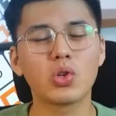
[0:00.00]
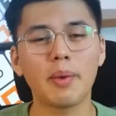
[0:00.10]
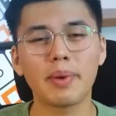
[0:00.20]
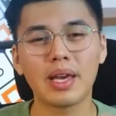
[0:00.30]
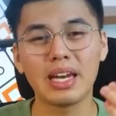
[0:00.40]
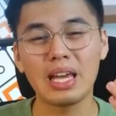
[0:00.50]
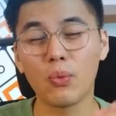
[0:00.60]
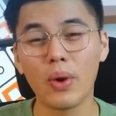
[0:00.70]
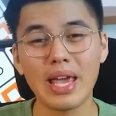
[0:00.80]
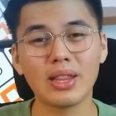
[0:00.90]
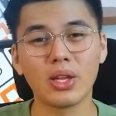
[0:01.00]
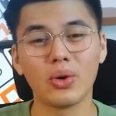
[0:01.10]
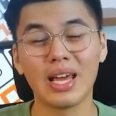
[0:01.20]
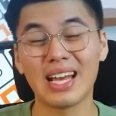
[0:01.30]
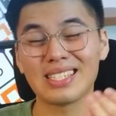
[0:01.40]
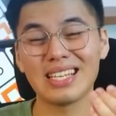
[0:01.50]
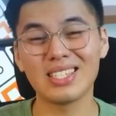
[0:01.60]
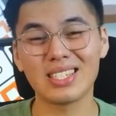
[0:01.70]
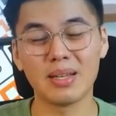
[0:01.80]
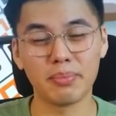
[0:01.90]
dropping in a wait node as a
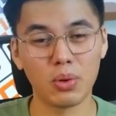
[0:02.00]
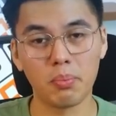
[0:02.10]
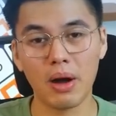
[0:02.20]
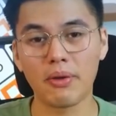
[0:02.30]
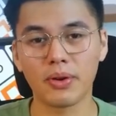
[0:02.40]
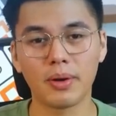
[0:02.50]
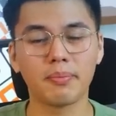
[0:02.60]
simple buffer.